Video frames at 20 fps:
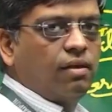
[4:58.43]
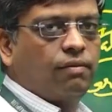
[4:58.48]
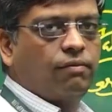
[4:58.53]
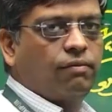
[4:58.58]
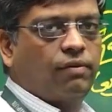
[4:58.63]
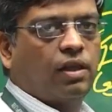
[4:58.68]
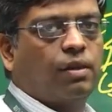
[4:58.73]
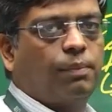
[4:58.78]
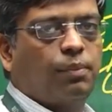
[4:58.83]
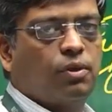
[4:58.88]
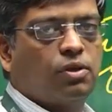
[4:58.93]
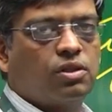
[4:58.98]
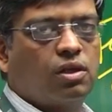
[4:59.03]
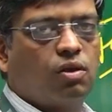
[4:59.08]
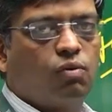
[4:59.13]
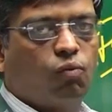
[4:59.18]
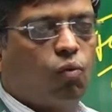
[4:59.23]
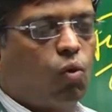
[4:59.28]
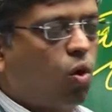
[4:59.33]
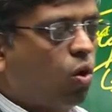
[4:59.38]
when the
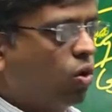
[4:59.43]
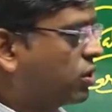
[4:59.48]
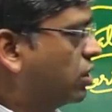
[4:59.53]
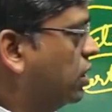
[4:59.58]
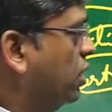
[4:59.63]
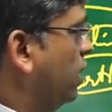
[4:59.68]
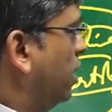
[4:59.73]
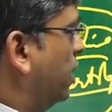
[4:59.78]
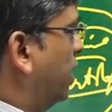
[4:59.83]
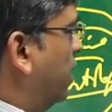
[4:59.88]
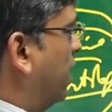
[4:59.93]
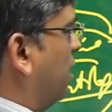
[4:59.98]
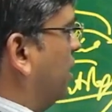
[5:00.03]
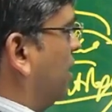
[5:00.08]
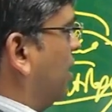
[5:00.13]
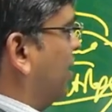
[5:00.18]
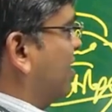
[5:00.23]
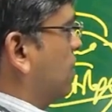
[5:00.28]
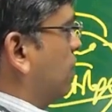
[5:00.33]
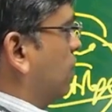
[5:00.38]
person walks, then
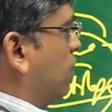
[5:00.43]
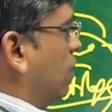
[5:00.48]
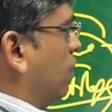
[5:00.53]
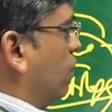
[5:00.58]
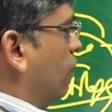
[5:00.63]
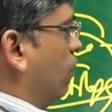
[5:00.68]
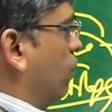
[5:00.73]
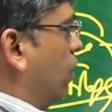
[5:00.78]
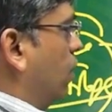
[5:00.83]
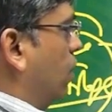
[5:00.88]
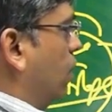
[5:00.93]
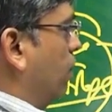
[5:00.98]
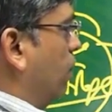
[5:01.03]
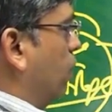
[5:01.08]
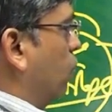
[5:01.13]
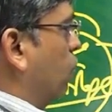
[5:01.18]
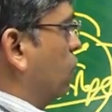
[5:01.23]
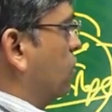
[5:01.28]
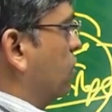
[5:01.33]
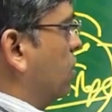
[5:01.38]
these
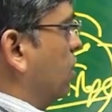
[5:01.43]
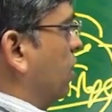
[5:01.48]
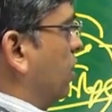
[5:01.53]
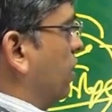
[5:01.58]
bones,